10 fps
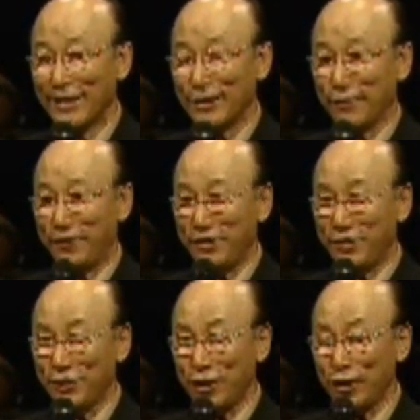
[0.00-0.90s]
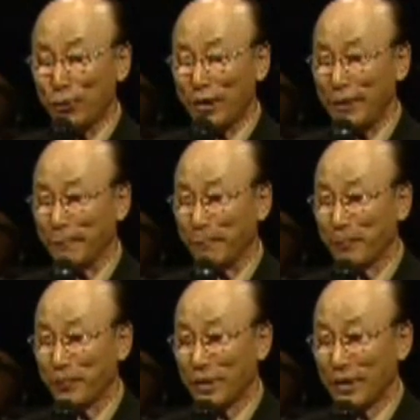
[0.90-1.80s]
It's a visions and
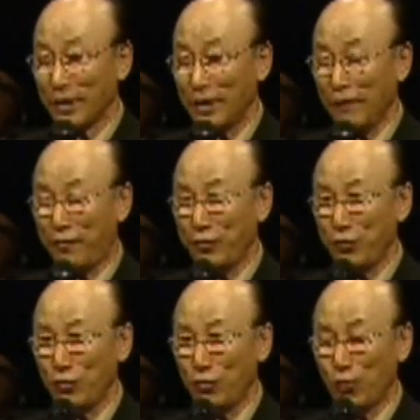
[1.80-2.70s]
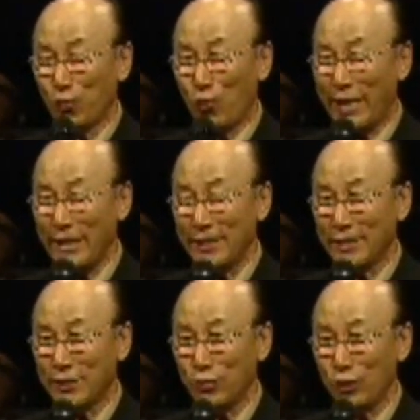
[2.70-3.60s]
dream. If you
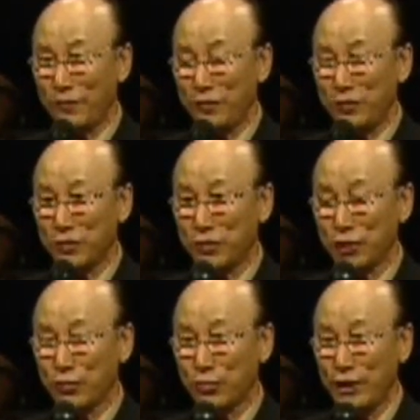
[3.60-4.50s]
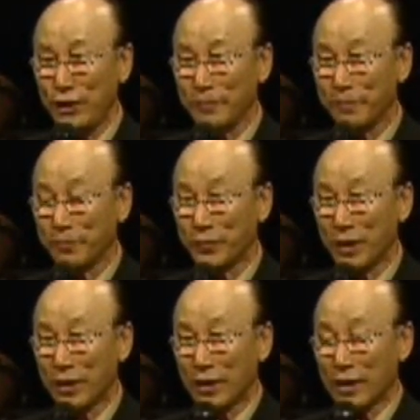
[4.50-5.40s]
widen your visions and dream,
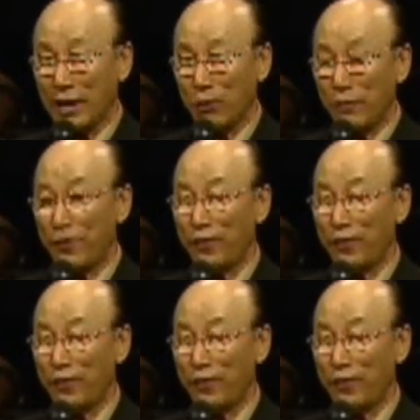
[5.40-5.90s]
I will